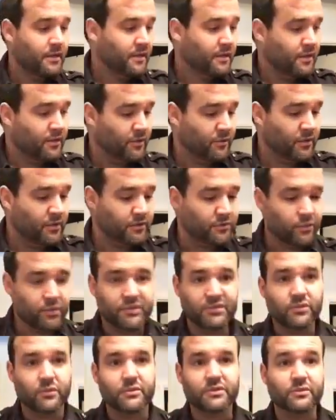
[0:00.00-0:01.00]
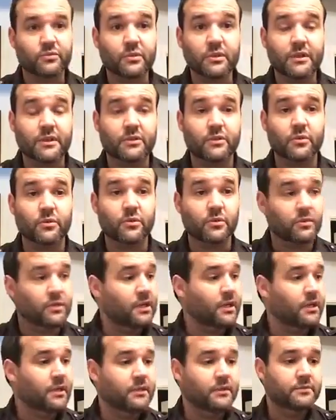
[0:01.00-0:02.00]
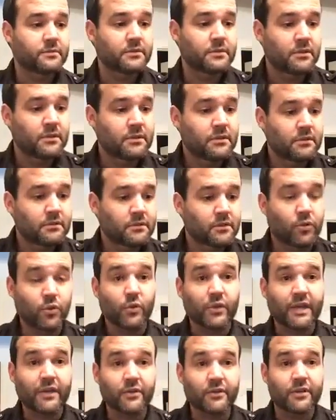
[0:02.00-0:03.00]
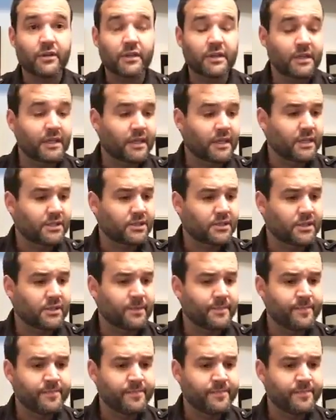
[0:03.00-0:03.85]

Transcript: who knows what sorts of really cool gear they're going to get you.